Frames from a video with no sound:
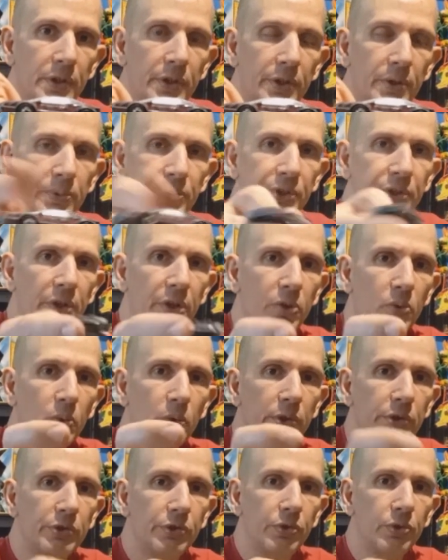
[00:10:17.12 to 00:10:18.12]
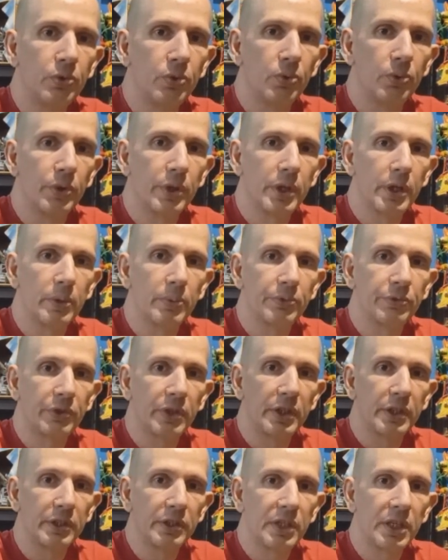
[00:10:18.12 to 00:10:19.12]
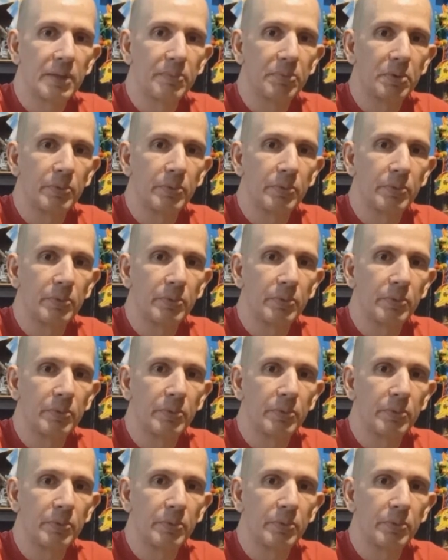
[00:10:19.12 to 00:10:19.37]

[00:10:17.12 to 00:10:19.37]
And there was another one too that I was going to get,